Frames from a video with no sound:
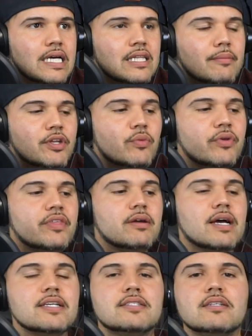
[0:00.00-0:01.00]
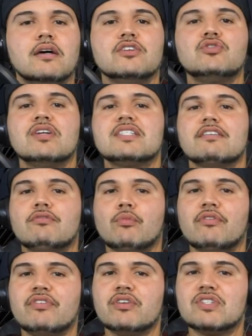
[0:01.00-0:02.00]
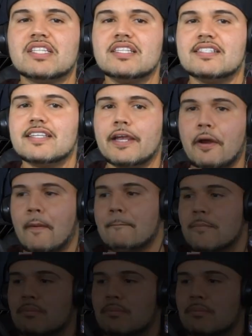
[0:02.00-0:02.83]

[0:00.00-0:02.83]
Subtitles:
Let me know what you think, guys. Until next time, for more videos like these, take care.